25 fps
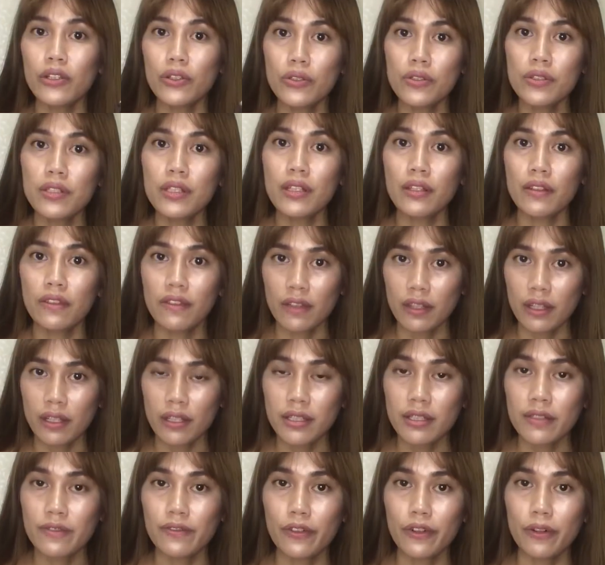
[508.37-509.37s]
using
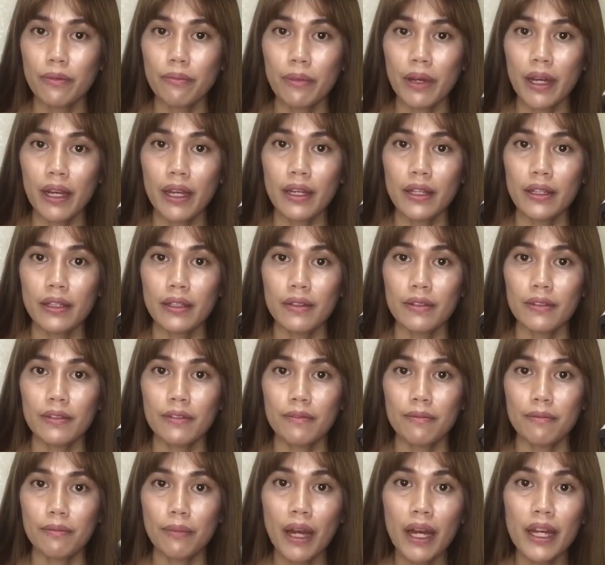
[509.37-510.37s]
this for my
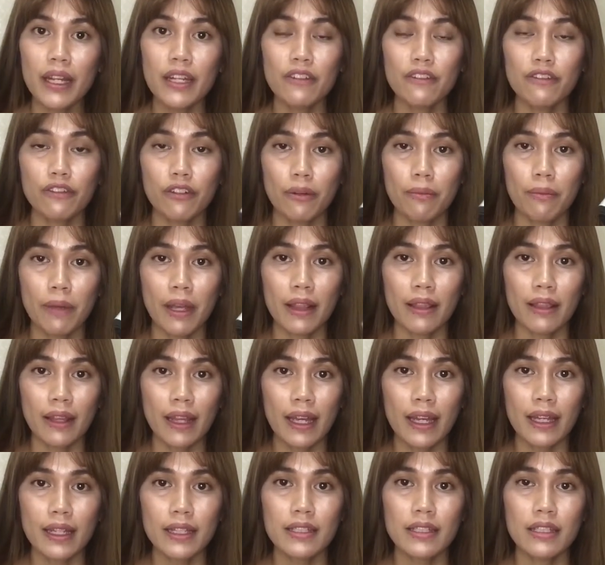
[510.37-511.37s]
body, for my
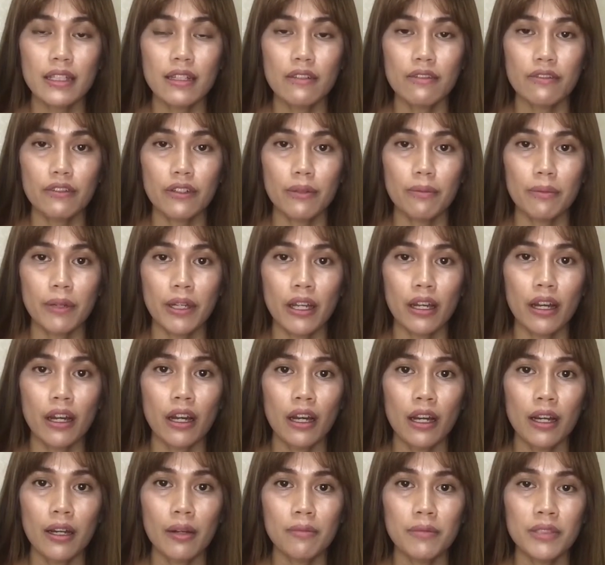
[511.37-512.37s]
legs and for my
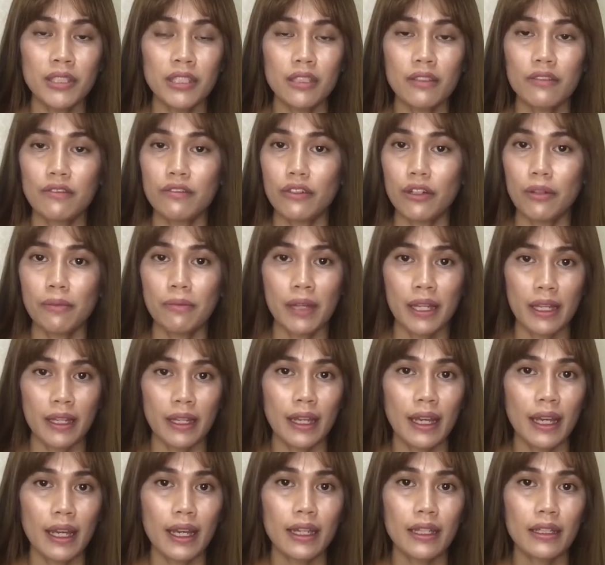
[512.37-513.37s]
arms and for my
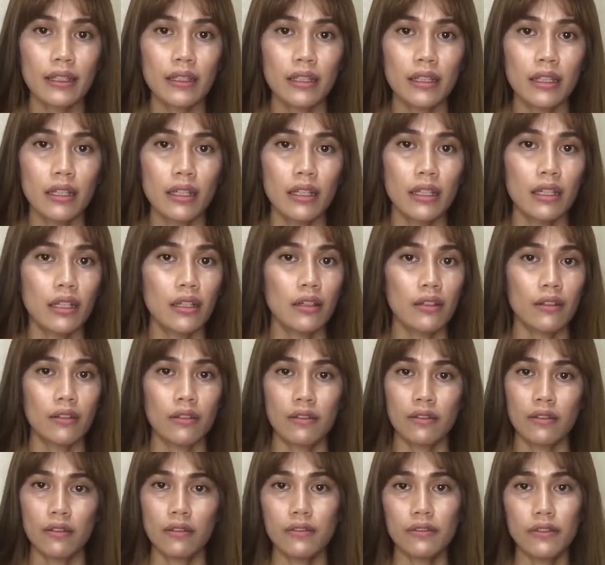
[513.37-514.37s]
neck,
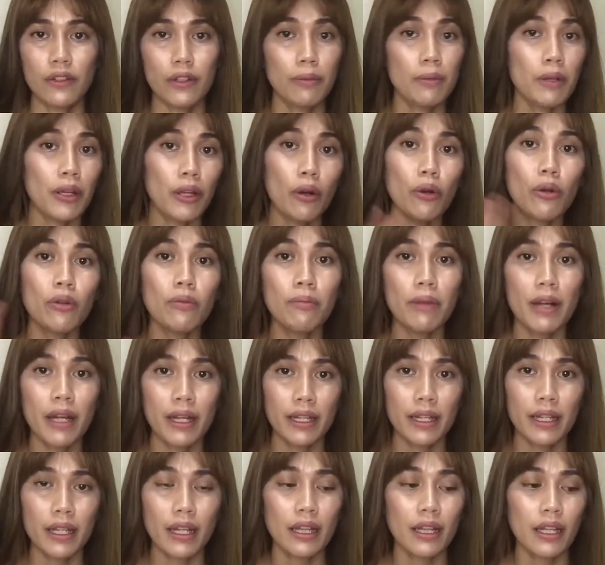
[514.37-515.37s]
for my whole
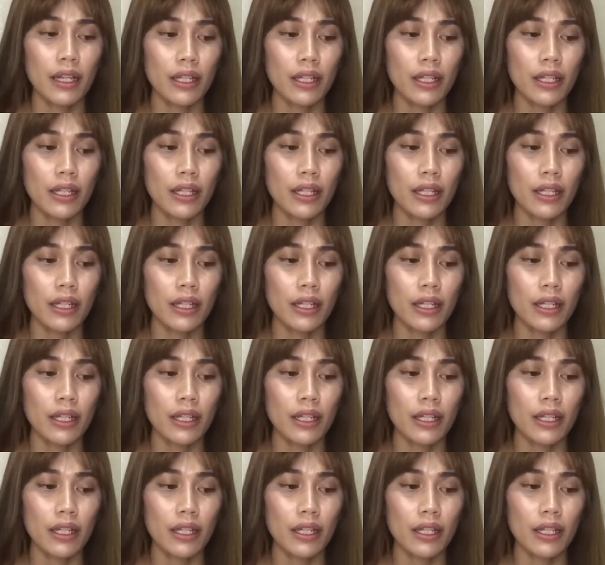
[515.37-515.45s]
body.